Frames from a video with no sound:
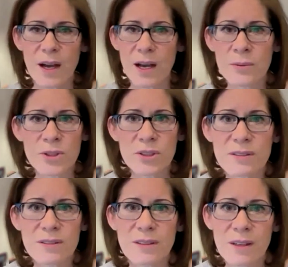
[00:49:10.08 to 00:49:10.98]
I would
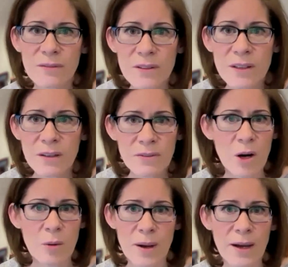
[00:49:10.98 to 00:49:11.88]
just give the gift
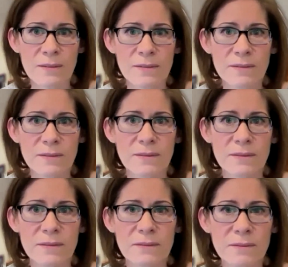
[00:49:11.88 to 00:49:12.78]
card back
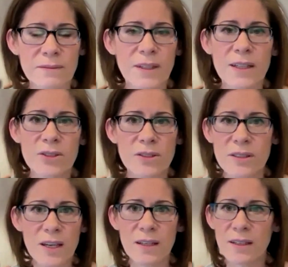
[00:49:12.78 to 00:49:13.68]
and just
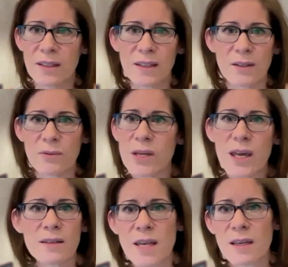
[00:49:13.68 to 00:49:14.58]
say, we
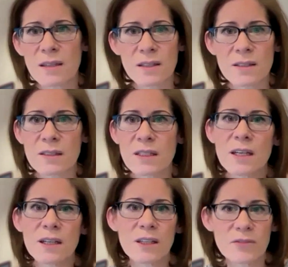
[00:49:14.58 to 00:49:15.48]
can't take this.
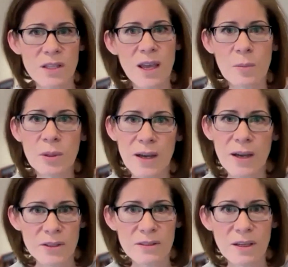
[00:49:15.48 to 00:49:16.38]
Gift to the ABLE
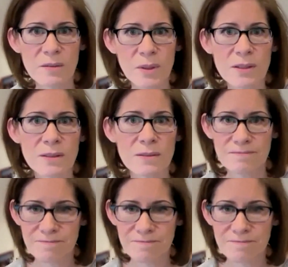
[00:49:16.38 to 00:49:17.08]
account instead, please.